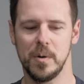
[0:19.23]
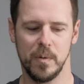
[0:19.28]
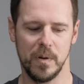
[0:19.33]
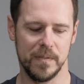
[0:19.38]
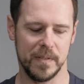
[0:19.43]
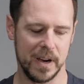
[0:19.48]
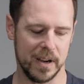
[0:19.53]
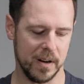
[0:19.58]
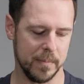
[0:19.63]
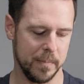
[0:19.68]

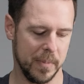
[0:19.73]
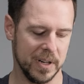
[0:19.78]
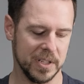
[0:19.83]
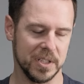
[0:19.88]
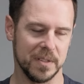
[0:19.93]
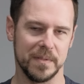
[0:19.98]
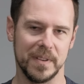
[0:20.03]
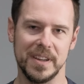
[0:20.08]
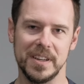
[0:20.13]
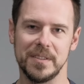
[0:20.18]
We've got a
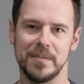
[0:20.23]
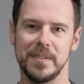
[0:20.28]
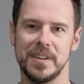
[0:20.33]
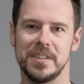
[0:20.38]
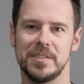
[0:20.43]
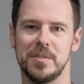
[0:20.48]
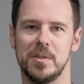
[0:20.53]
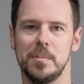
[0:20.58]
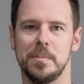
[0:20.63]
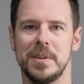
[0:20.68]
bunch of
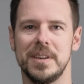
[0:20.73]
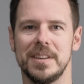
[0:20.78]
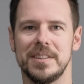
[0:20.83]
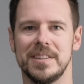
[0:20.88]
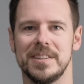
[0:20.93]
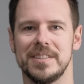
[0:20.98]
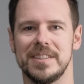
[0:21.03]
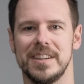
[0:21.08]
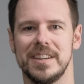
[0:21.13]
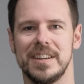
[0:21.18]
individual
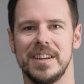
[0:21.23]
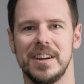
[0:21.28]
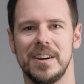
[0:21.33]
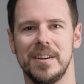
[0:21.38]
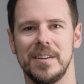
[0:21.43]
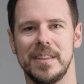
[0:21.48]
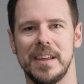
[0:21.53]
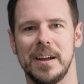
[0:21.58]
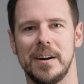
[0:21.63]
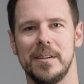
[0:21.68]
pieces in
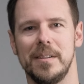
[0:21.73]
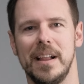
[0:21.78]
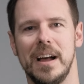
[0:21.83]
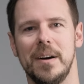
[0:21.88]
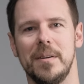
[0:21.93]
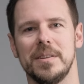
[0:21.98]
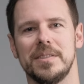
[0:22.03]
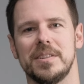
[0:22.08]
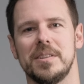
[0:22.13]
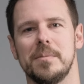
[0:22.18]
here that
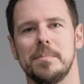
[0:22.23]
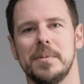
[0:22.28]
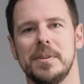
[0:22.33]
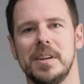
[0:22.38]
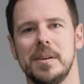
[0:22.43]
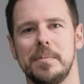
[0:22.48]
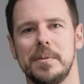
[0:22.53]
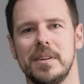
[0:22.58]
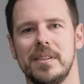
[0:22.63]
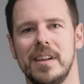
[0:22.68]
allow us to
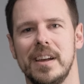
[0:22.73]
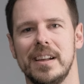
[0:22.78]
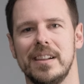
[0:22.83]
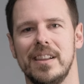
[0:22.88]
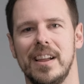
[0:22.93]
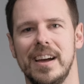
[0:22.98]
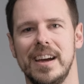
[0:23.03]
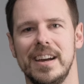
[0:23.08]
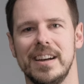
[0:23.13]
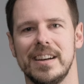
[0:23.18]
manipulate
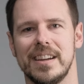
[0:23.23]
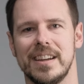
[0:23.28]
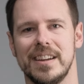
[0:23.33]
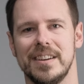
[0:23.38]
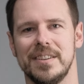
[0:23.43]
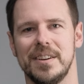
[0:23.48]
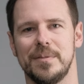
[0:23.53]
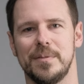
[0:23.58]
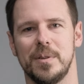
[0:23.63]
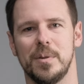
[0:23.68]
light
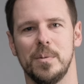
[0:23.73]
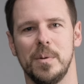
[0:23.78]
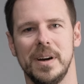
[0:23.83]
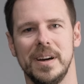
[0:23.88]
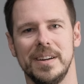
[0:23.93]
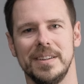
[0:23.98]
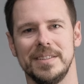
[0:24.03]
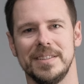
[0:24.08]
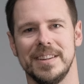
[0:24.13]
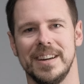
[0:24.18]
in different
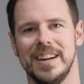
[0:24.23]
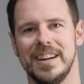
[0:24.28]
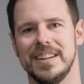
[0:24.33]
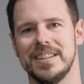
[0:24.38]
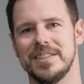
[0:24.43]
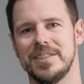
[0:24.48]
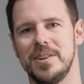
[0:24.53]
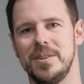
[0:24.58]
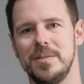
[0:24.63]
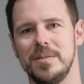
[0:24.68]
ways,
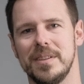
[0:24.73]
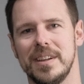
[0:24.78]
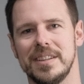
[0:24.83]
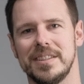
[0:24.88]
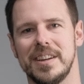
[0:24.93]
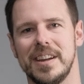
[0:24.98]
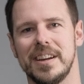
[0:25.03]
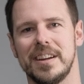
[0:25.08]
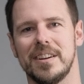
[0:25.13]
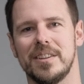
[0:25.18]
so
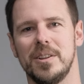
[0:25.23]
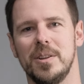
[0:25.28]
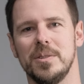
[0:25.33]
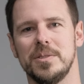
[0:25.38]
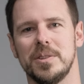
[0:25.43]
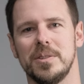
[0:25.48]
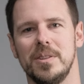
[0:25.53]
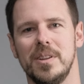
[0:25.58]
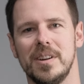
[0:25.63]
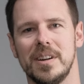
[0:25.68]
let's take a
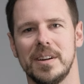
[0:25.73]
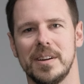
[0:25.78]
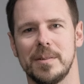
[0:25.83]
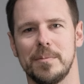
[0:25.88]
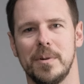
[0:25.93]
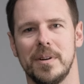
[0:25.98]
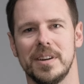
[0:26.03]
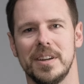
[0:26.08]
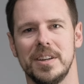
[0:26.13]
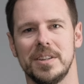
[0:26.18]
closer look
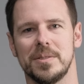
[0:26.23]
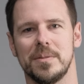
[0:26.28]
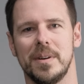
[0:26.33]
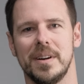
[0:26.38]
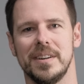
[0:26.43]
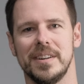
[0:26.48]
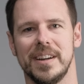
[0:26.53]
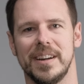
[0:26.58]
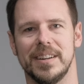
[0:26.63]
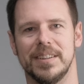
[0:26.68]
at what each
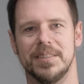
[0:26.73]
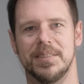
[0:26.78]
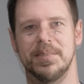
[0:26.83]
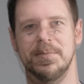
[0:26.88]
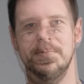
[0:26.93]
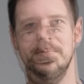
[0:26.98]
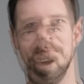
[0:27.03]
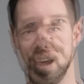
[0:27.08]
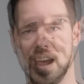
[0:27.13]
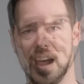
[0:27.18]
one does.